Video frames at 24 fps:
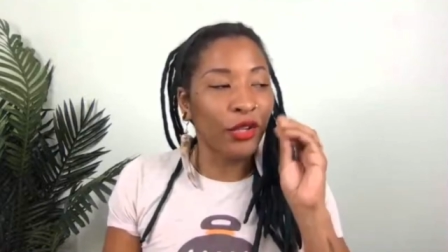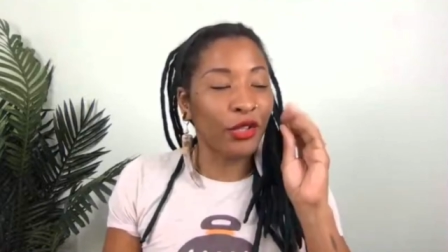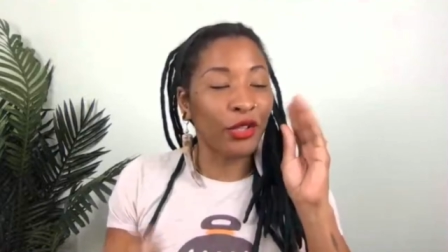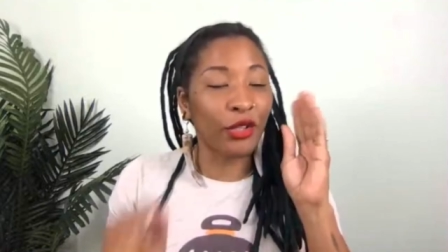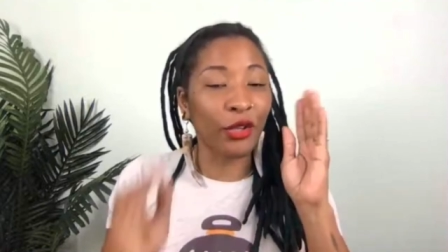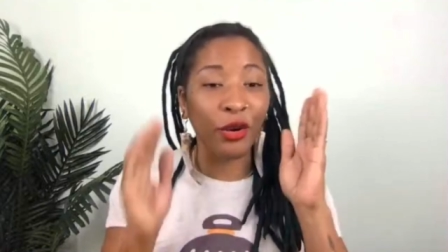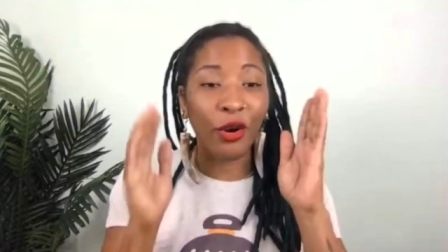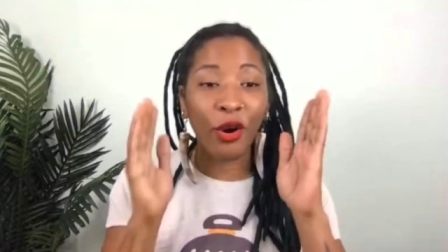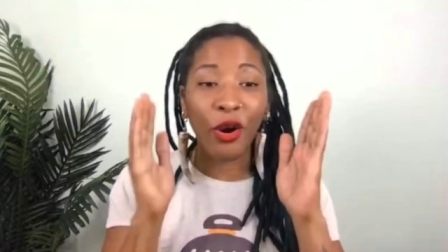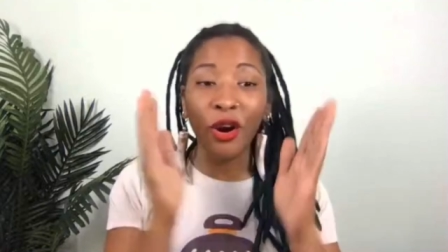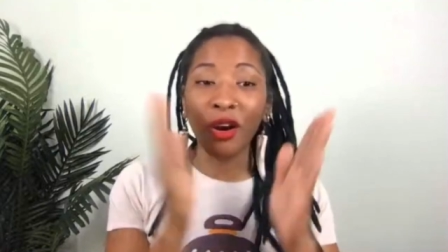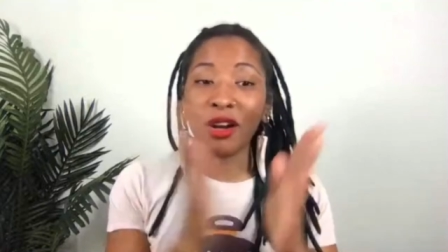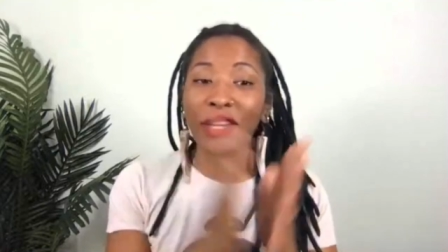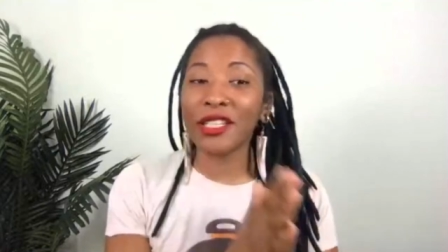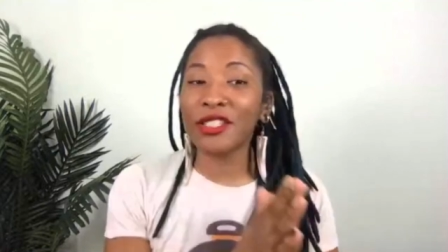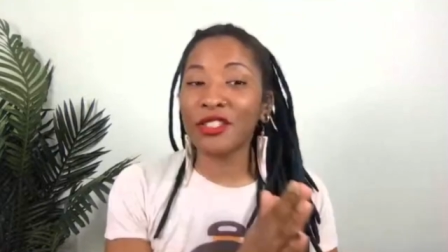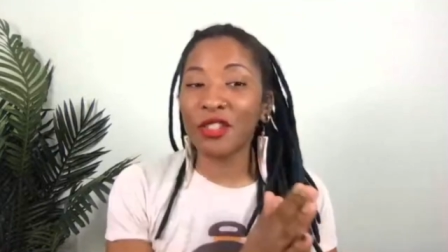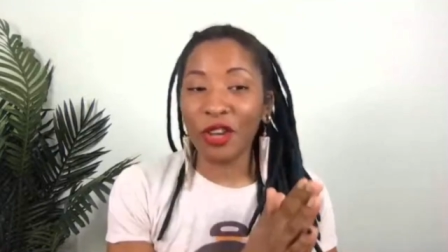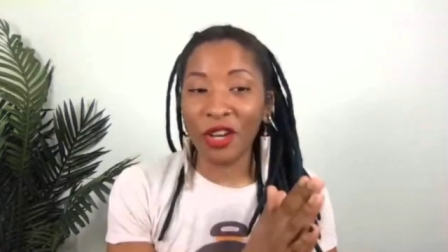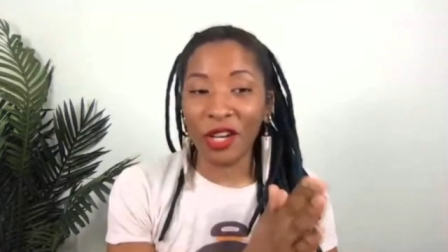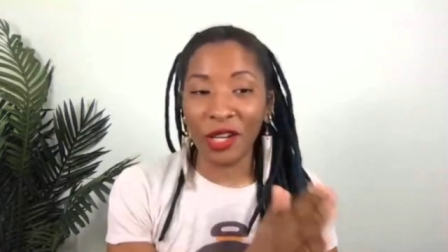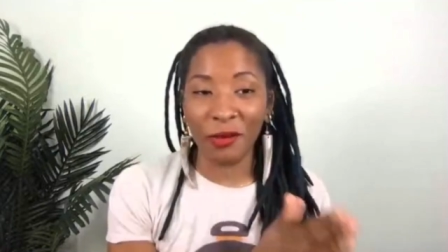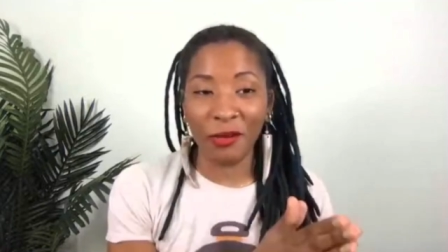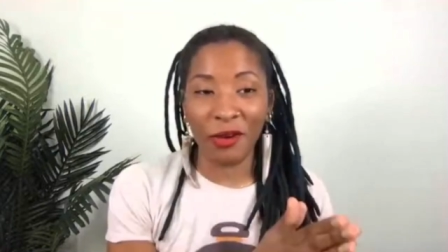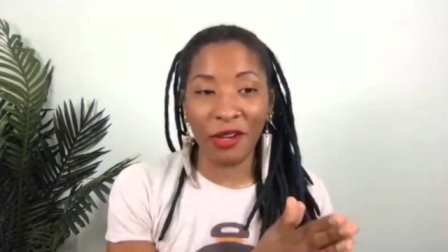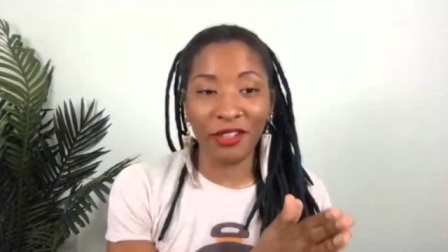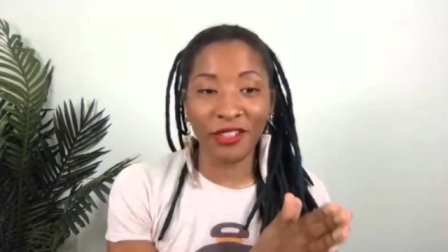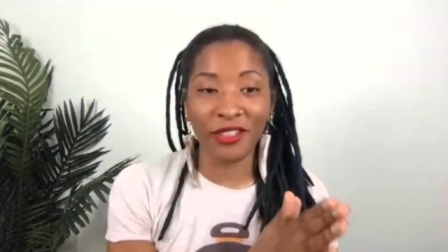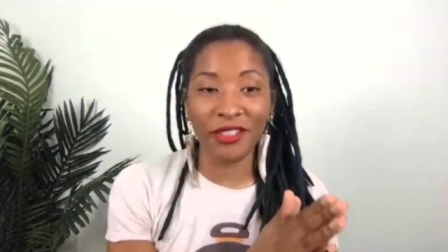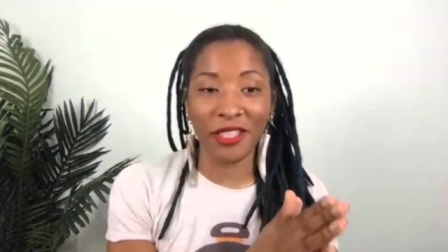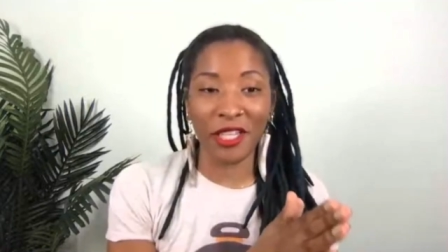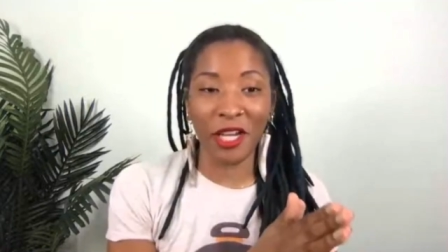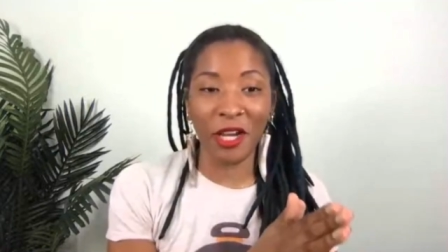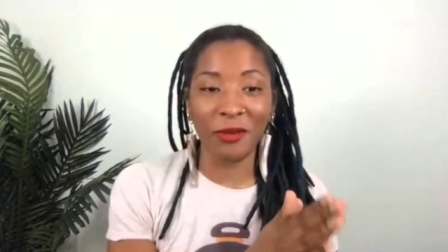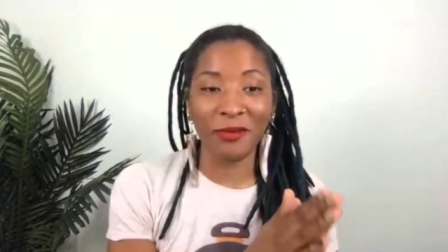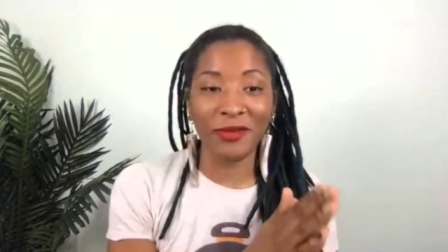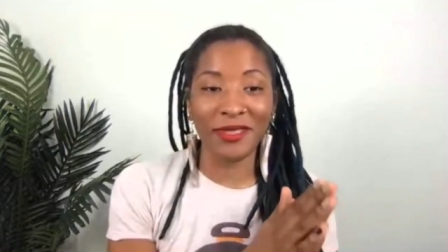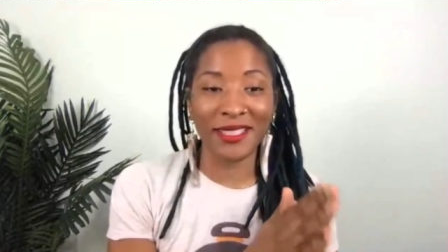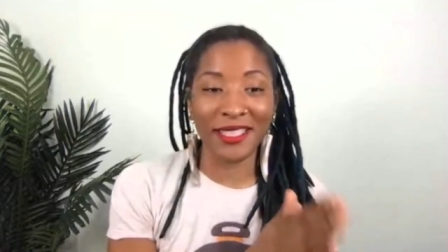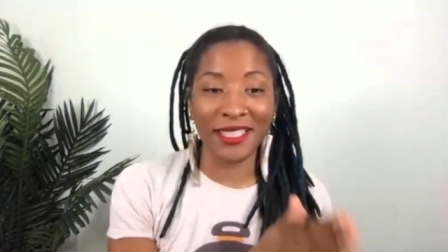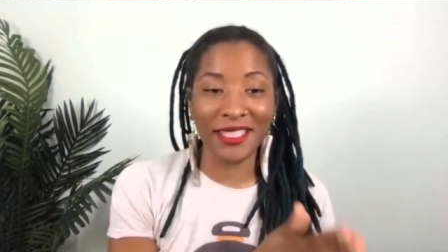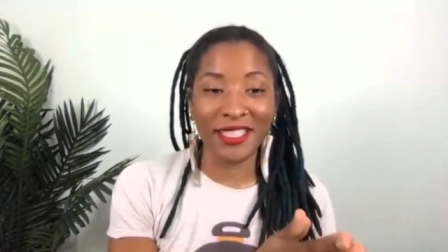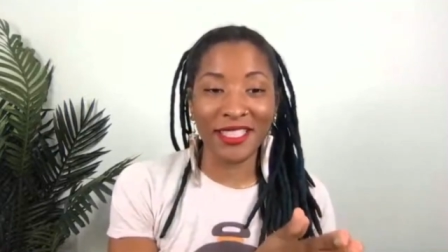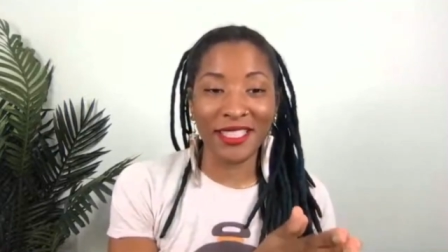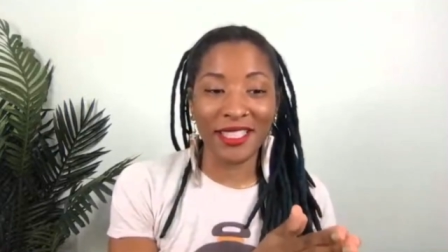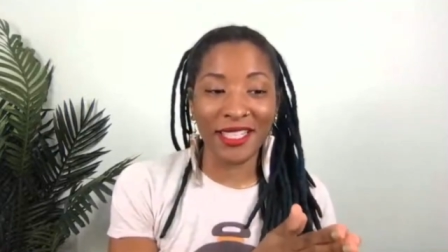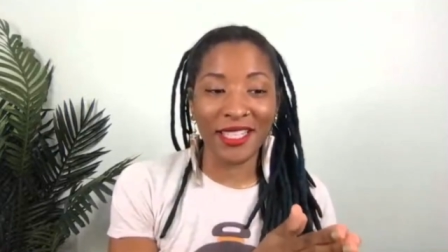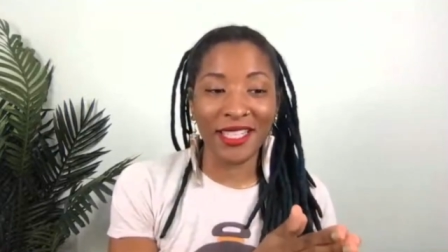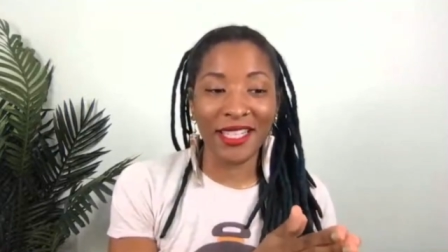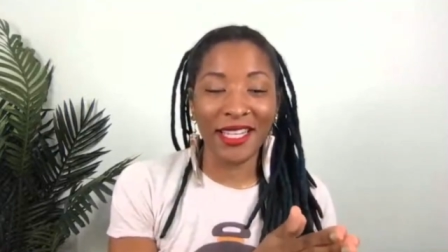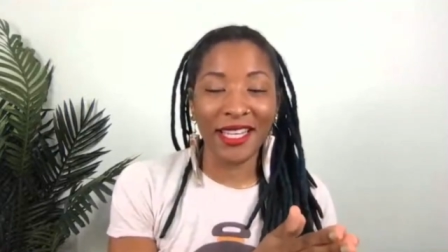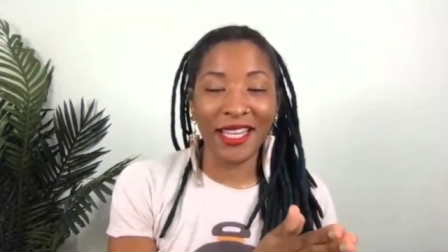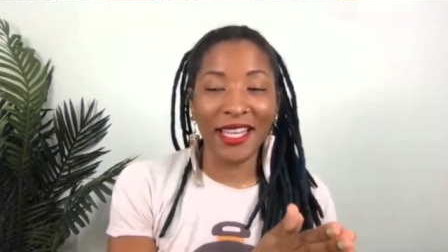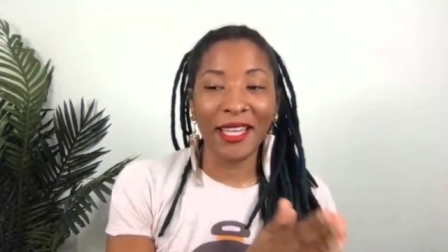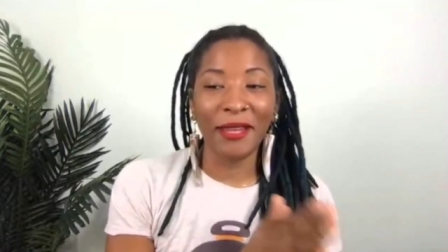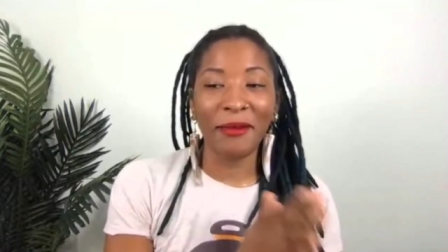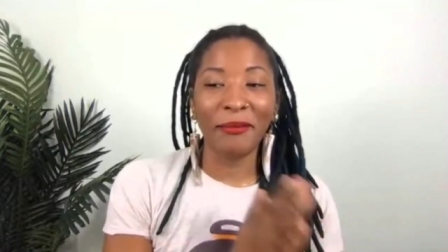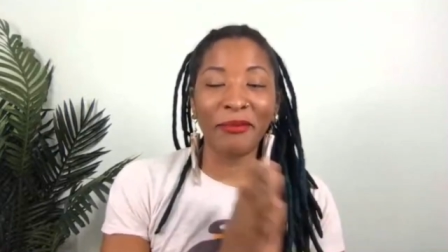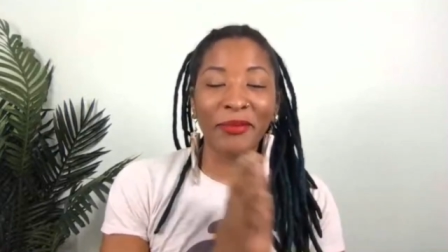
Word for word: you're already talking about your scalp is itchy.